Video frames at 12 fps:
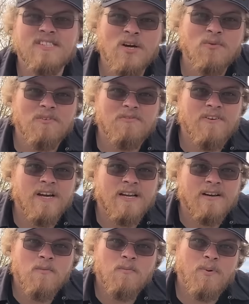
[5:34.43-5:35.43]
sent would
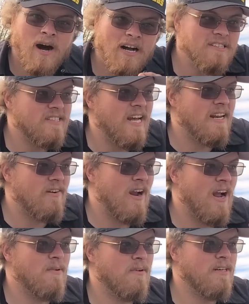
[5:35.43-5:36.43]
fit. Pause that,
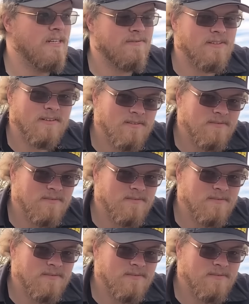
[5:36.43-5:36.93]
grab a lifter.